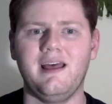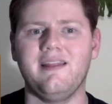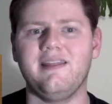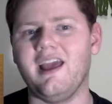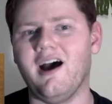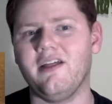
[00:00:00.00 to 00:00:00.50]

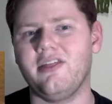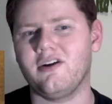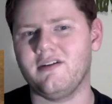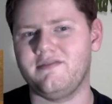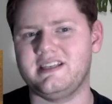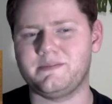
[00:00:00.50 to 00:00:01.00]
The author
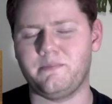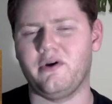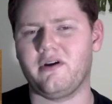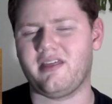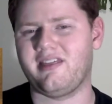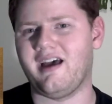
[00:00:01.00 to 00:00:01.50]
of this
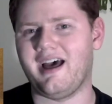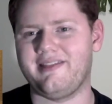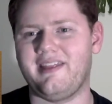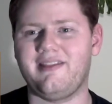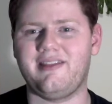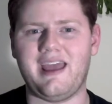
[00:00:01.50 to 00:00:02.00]
book thought
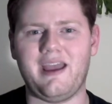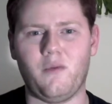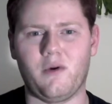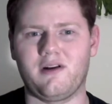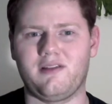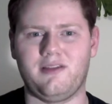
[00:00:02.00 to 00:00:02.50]
that they
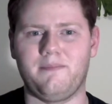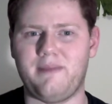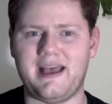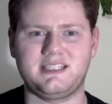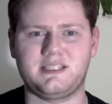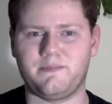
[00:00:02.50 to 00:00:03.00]
were the
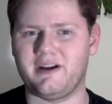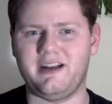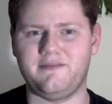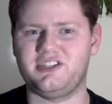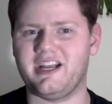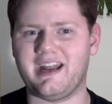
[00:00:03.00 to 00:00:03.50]
best breed
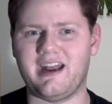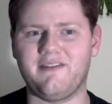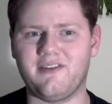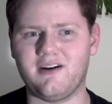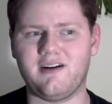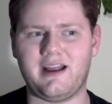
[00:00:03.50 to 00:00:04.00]
of chicken
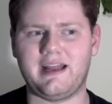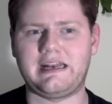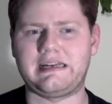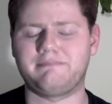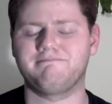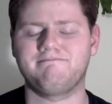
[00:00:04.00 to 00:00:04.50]
ever,
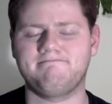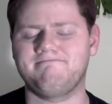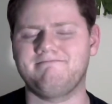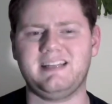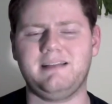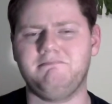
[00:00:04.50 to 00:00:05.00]
and
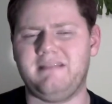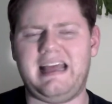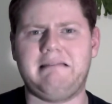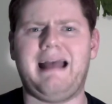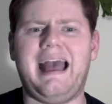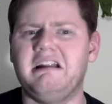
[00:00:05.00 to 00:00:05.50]

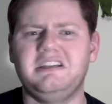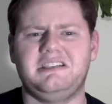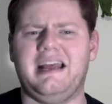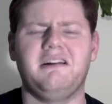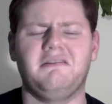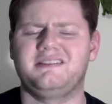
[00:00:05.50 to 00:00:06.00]
I
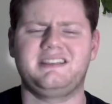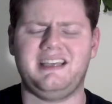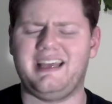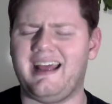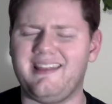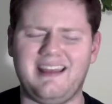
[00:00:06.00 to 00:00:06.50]
don't
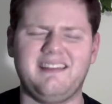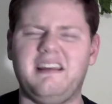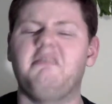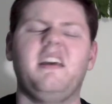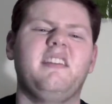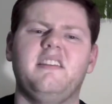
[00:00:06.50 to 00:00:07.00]
see it.
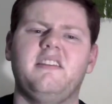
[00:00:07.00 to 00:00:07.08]
I think they're